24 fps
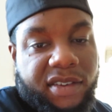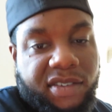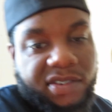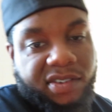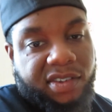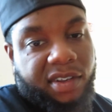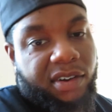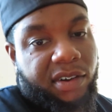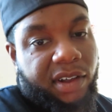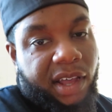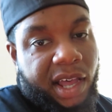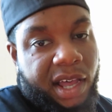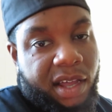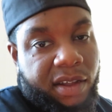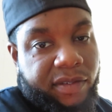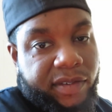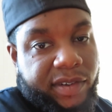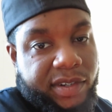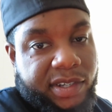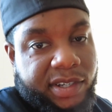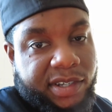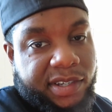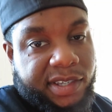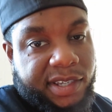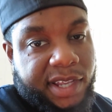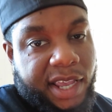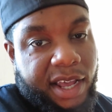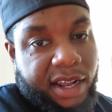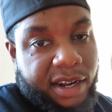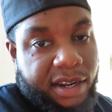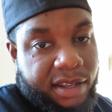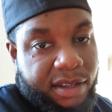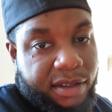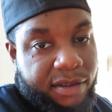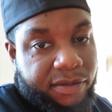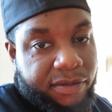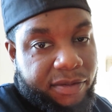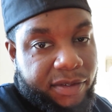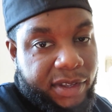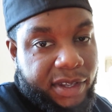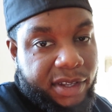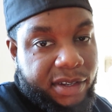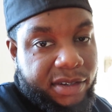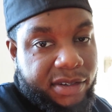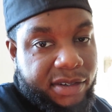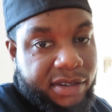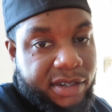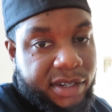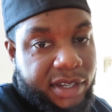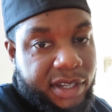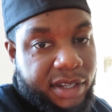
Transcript: So Alvin just got a fish,